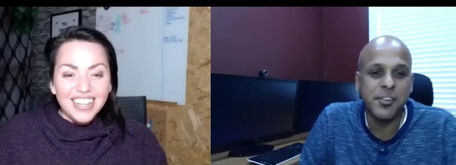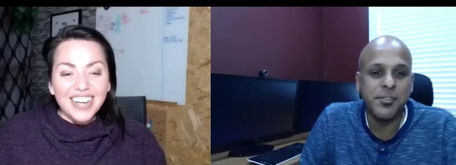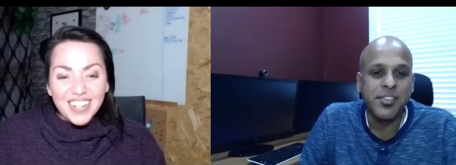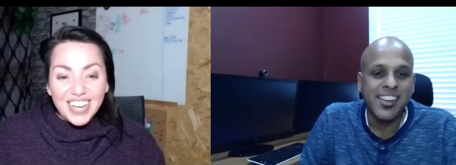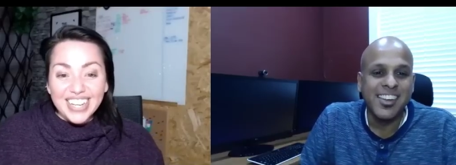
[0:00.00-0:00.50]
Speaker 1: oh,
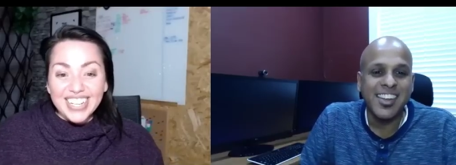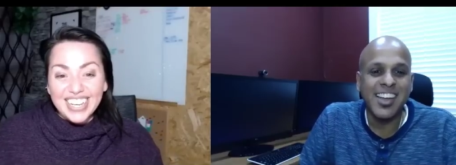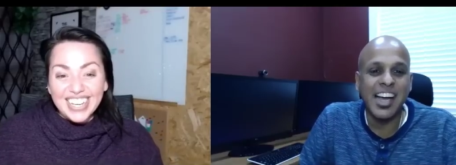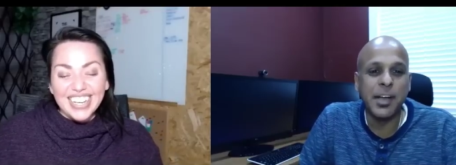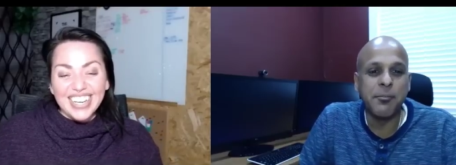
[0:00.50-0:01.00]
good.
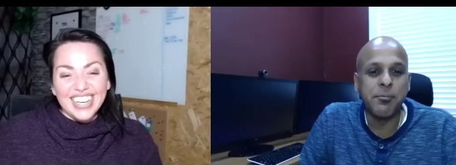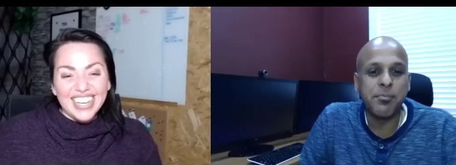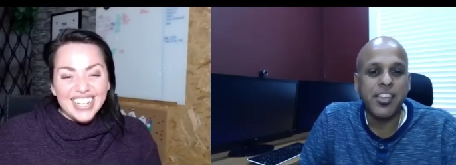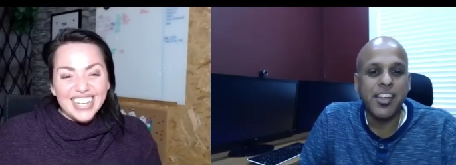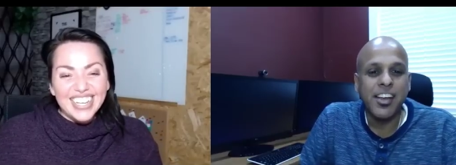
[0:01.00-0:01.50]
um,
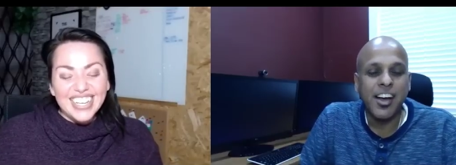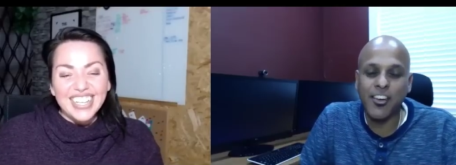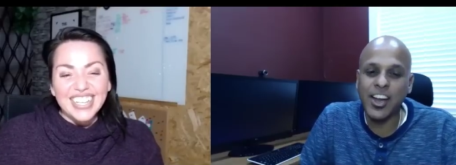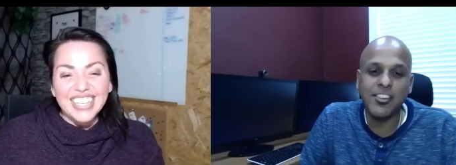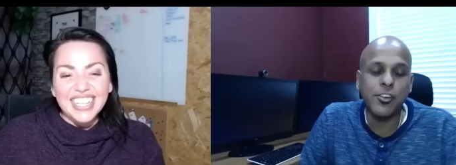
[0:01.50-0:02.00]
all
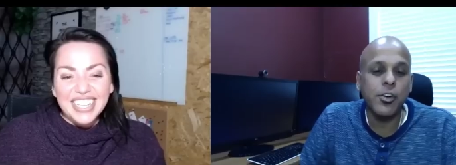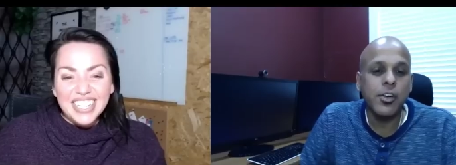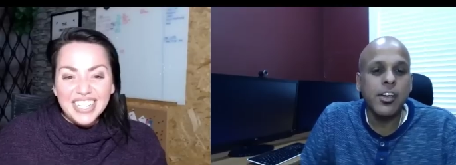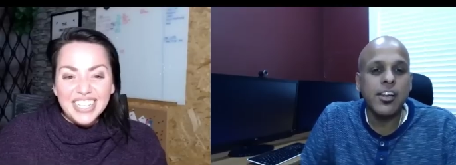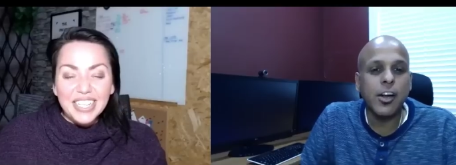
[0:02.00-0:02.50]
right. So
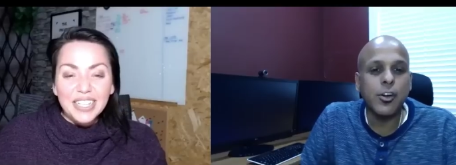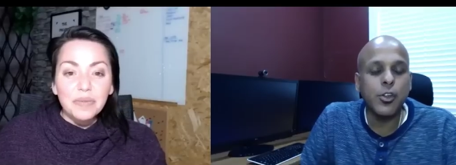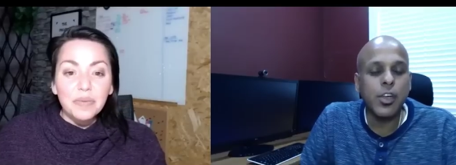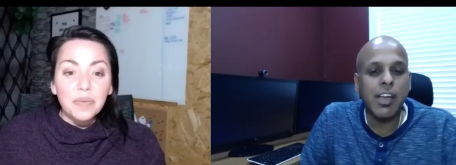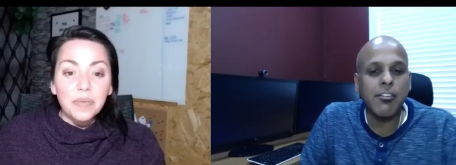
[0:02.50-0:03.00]
now, do
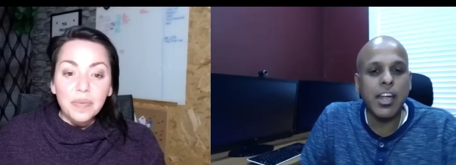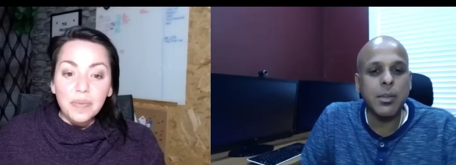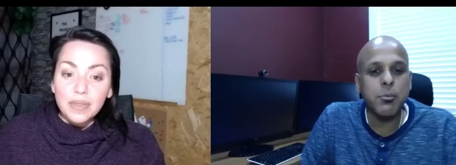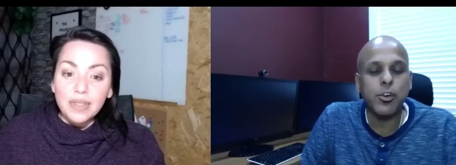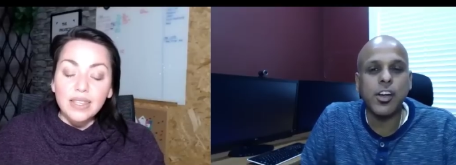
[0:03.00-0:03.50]
you have any
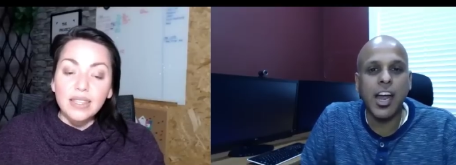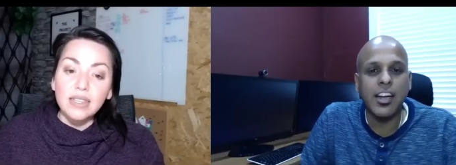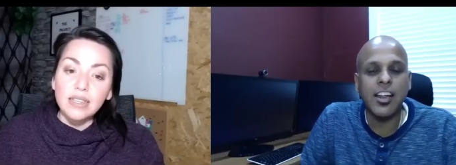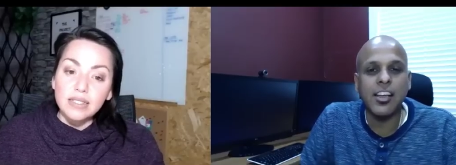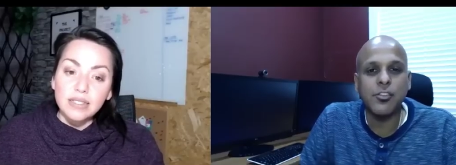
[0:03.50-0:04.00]
more
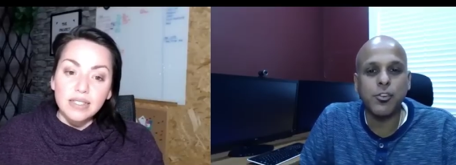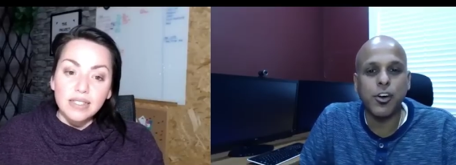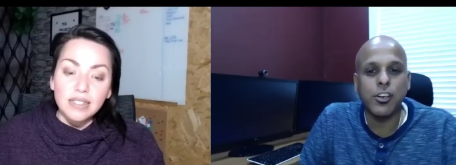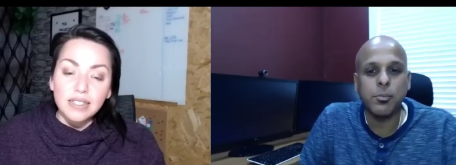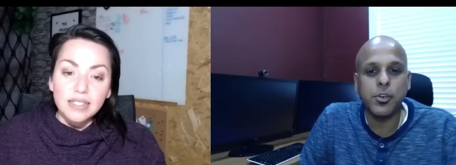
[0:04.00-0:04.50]
guidelines for
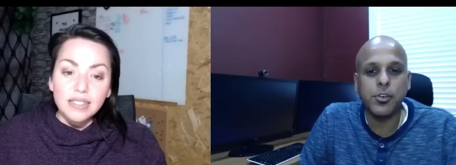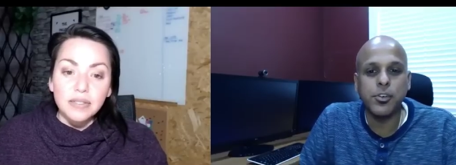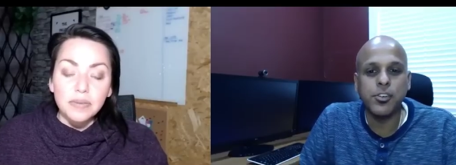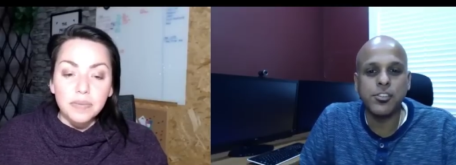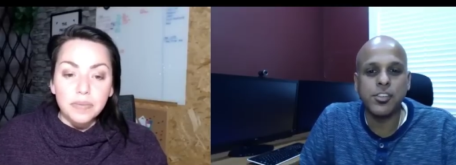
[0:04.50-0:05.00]

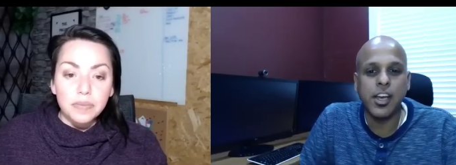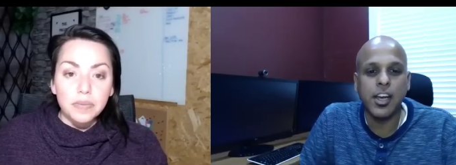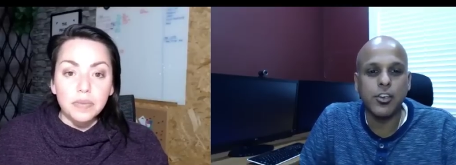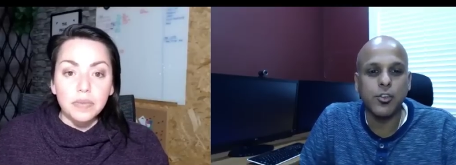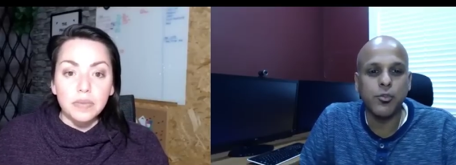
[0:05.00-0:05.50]
entrepreneurs
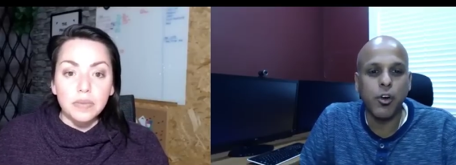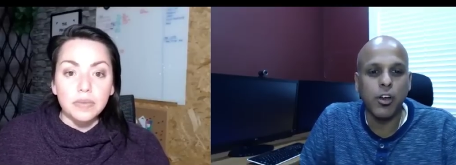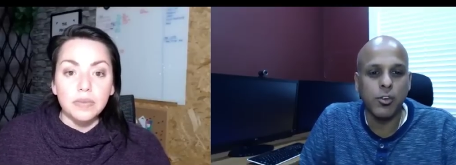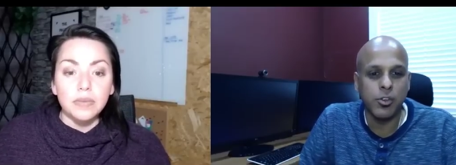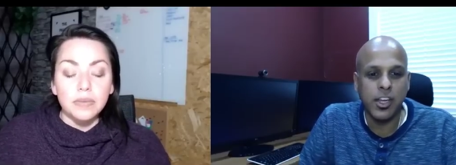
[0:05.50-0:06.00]
uh, to
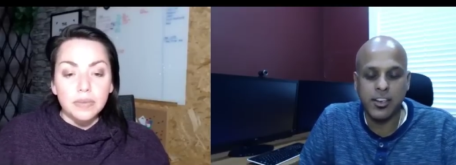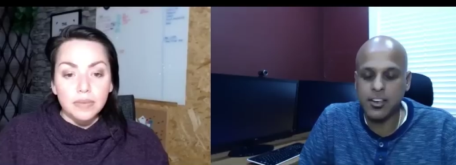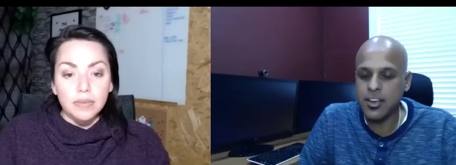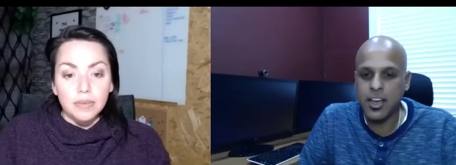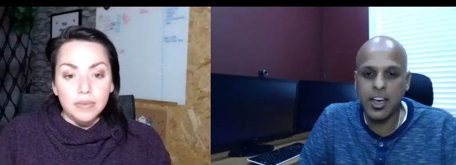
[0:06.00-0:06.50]
follow that
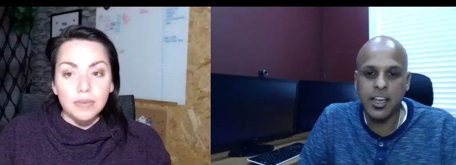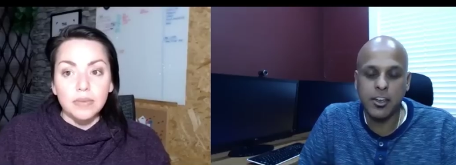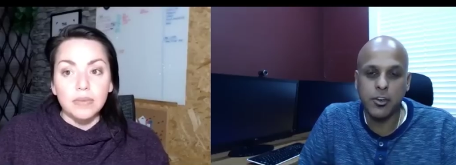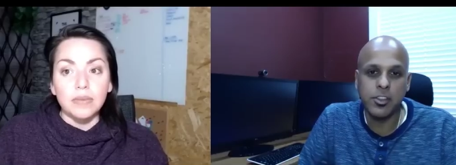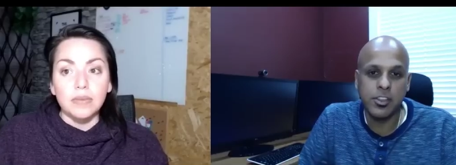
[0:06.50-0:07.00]
uh, you
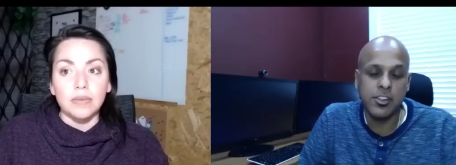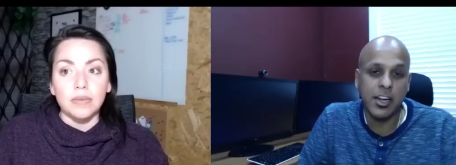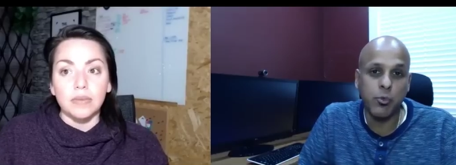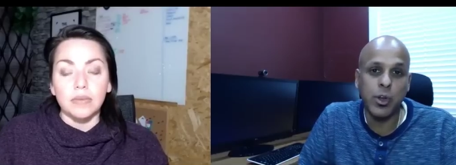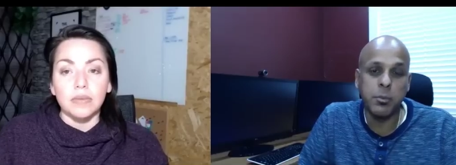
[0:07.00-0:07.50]
know
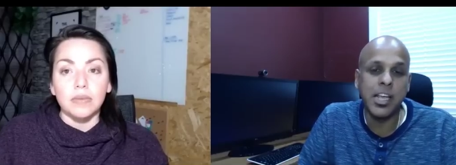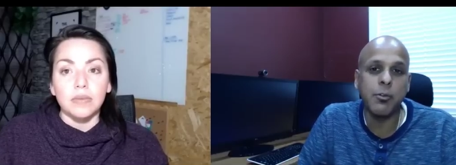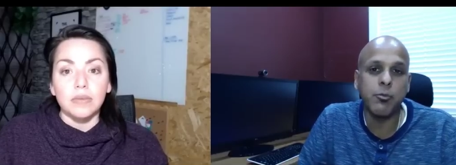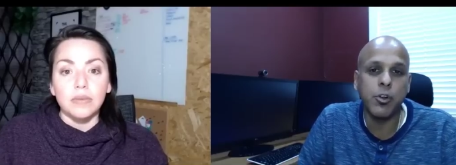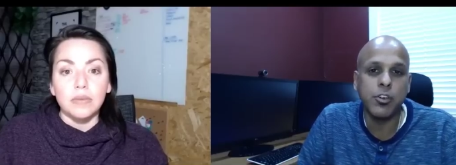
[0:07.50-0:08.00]
that will be
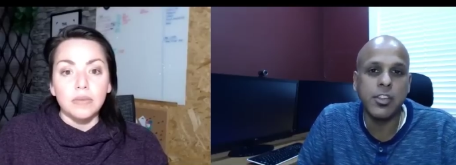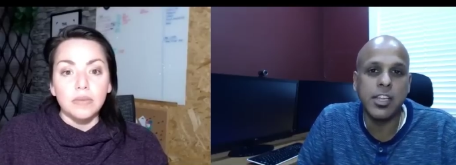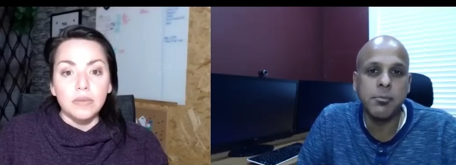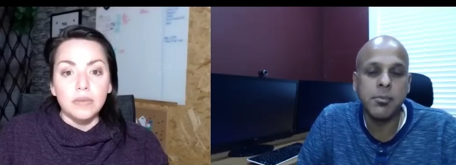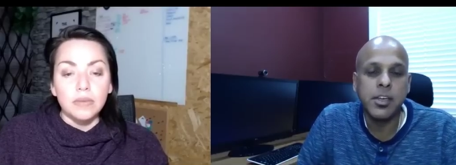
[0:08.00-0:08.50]
helpful to
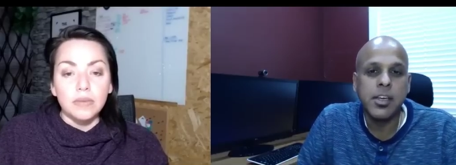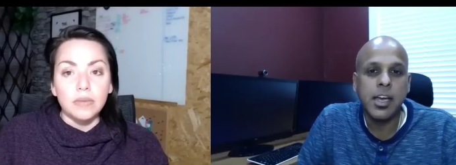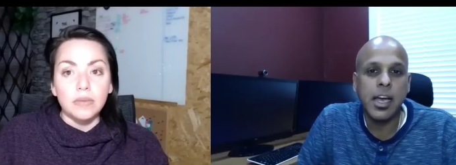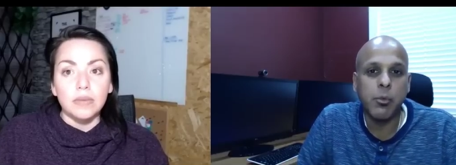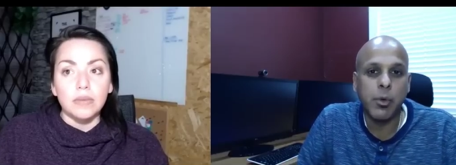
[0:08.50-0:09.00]
them
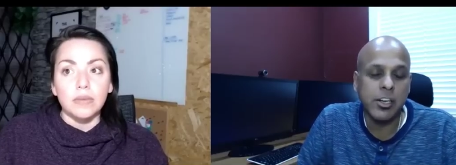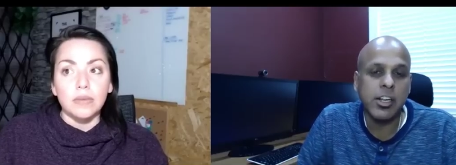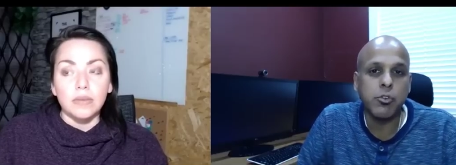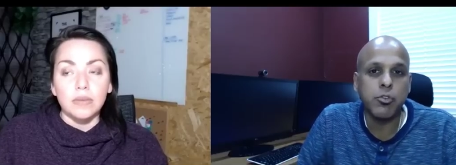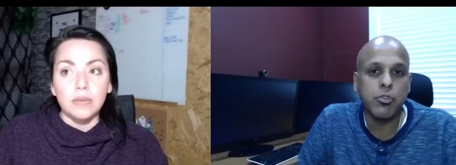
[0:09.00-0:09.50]
uh, when it
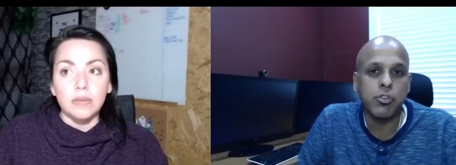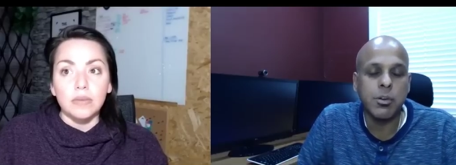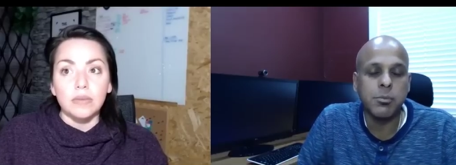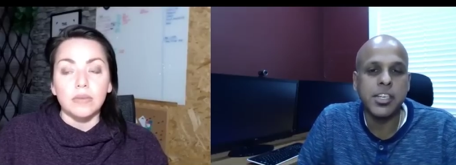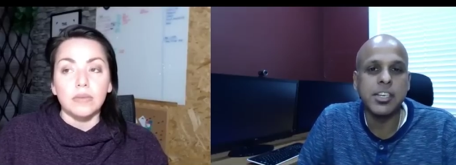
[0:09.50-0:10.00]
comes to
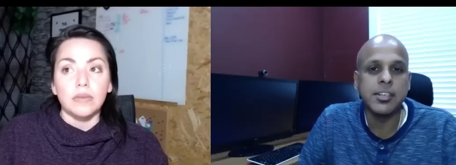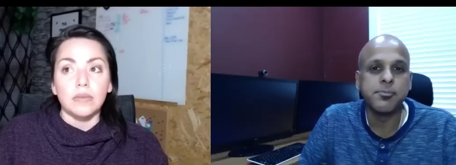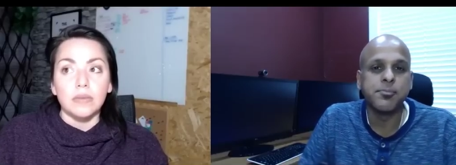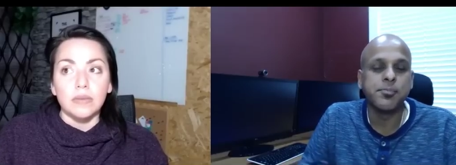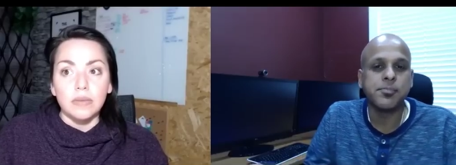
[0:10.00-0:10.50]
social media?
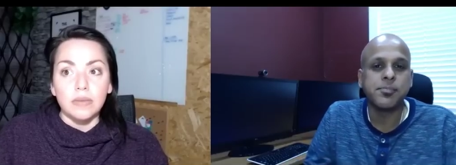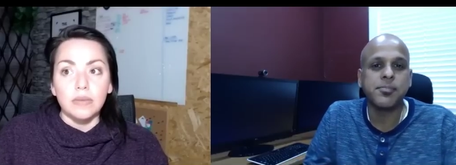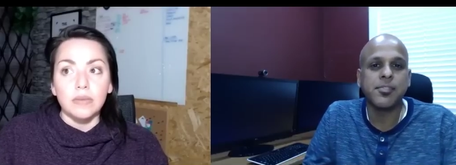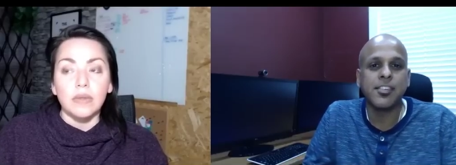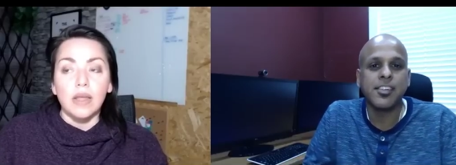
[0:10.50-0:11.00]

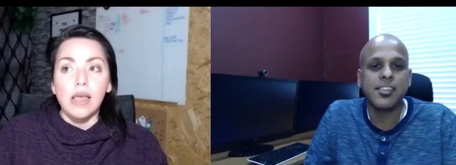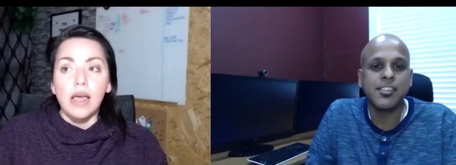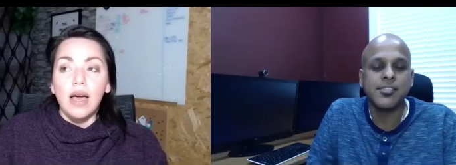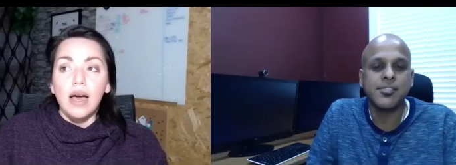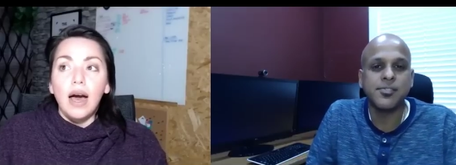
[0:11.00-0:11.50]

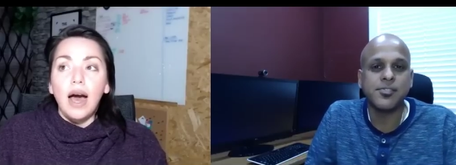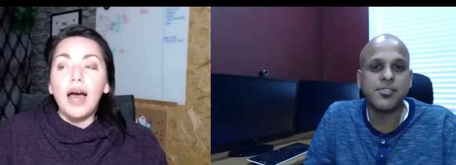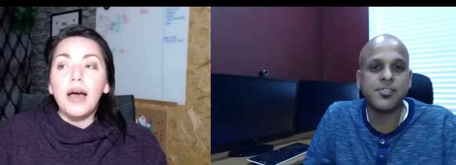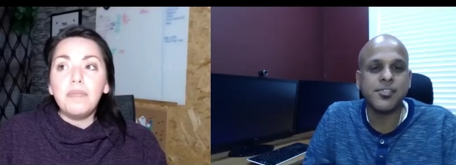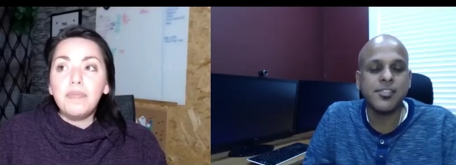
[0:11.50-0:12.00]

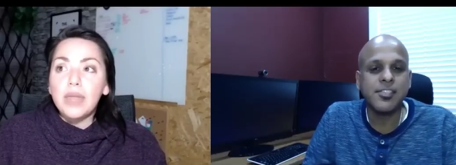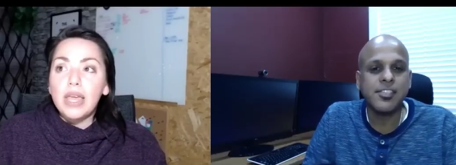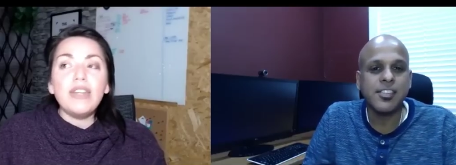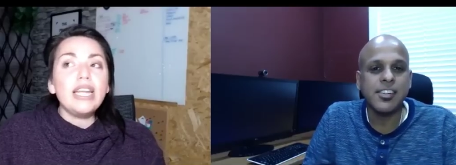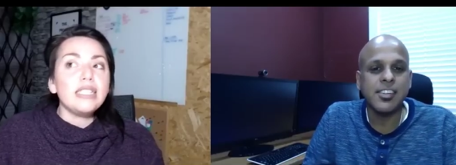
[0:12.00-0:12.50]
Speaker 2: Um, if it isn't